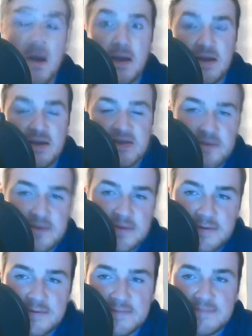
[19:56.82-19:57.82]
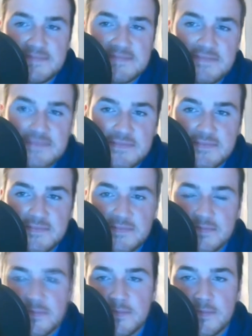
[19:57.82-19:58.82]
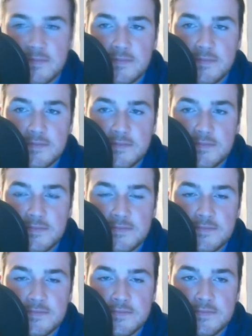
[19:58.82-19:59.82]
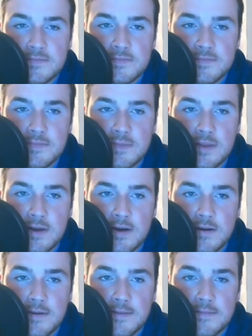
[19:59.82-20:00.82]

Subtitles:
[no speech]